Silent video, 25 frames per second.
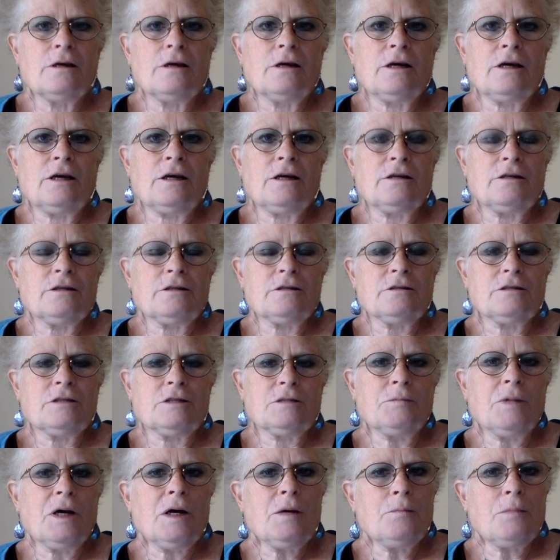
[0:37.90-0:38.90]
And
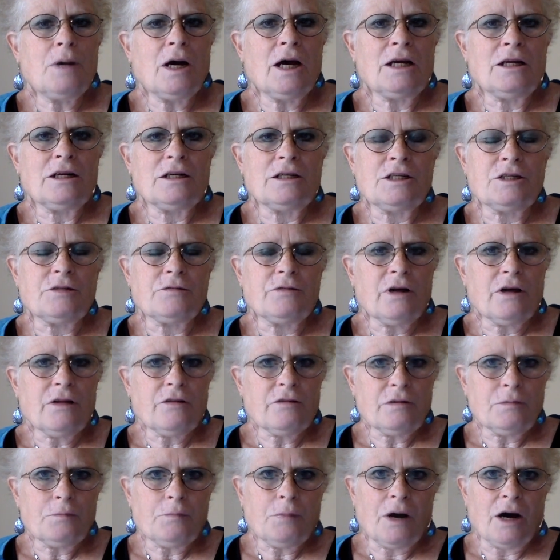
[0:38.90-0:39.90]
to my mind, it's
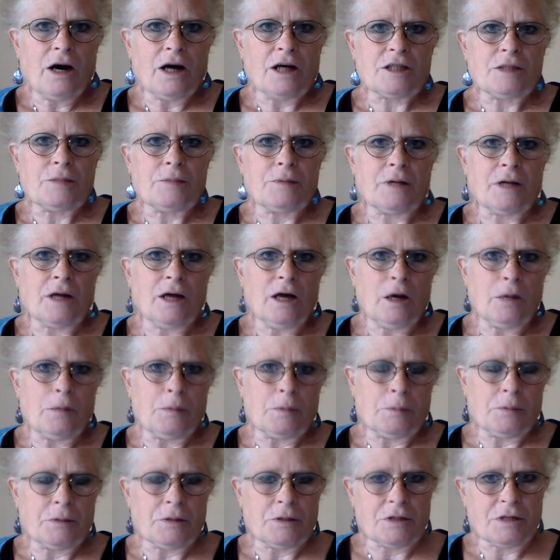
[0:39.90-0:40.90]
rather impossible to help
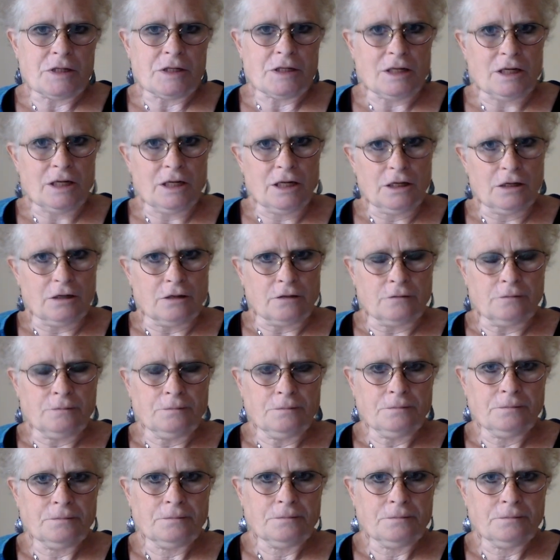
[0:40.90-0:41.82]
a person heal